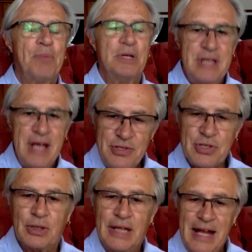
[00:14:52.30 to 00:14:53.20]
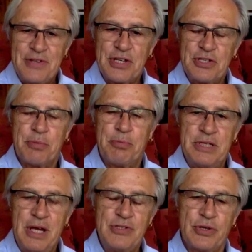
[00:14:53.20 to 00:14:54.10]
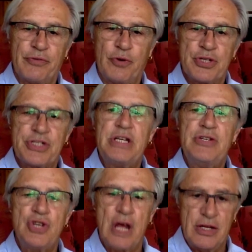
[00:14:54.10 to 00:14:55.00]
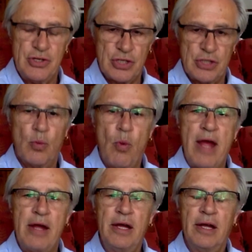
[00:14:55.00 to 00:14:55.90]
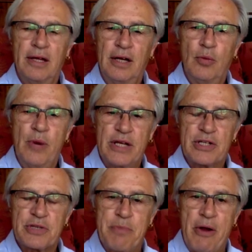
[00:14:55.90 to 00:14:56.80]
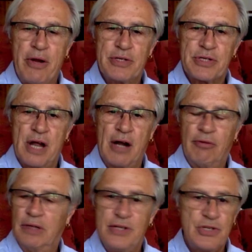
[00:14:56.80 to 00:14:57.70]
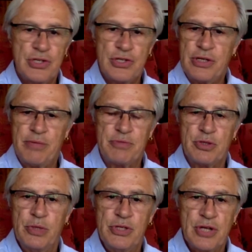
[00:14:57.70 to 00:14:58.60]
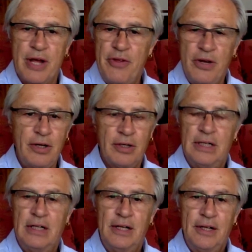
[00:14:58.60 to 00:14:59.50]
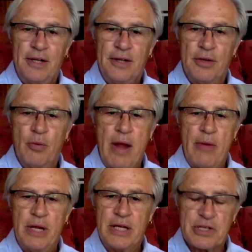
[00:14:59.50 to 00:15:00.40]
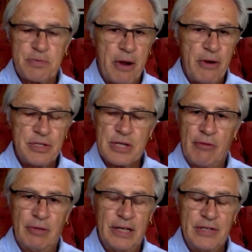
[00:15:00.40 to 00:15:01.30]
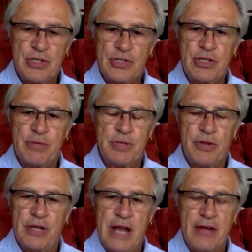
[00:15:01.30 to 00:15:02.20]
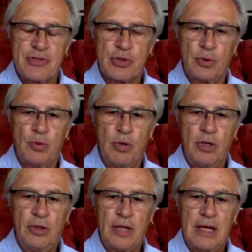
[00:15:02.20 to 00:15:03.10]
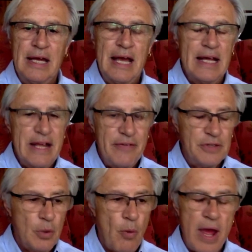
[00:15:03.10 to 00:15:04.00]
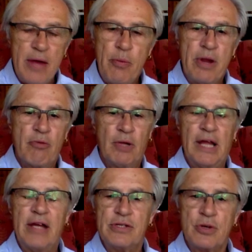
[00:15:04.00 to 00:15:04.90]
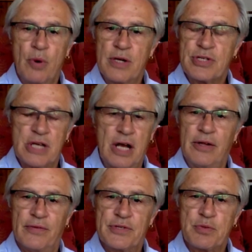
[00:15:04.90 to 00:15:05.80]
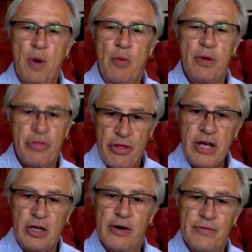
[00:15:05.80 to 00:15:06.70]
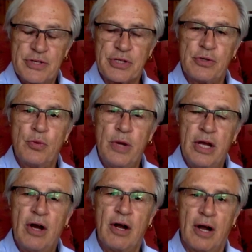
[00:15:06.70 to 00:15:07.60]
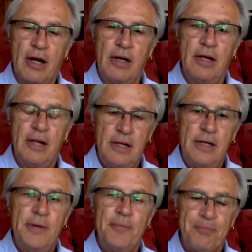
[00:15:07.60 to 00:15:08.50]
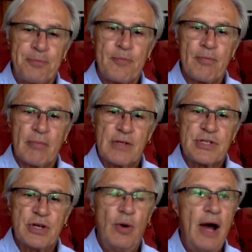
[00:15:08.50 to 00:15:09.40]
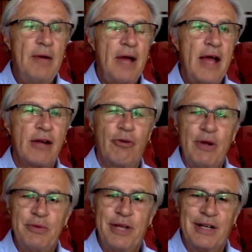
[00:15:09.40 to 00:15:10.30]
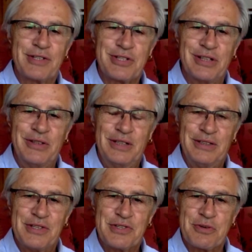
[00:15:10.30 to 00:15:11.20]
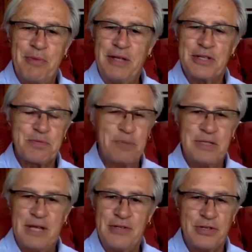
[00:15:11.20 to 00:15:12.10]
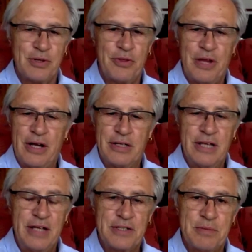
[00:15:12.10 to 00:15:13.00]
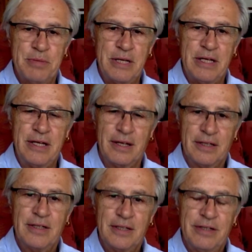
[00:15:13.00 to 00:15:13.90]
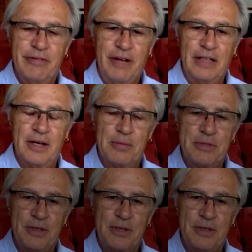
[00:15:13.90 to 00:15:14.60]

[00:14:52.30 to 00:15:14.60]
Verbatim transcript: potential, it has such a potential for a sea change in the way we experience our relationship to each other, the we experience our relationship to the natural world, and even the way we relate to ourselves, what we think of as who we are. So I, I agree with Huxley that there's tremendous potential there yet to be developed.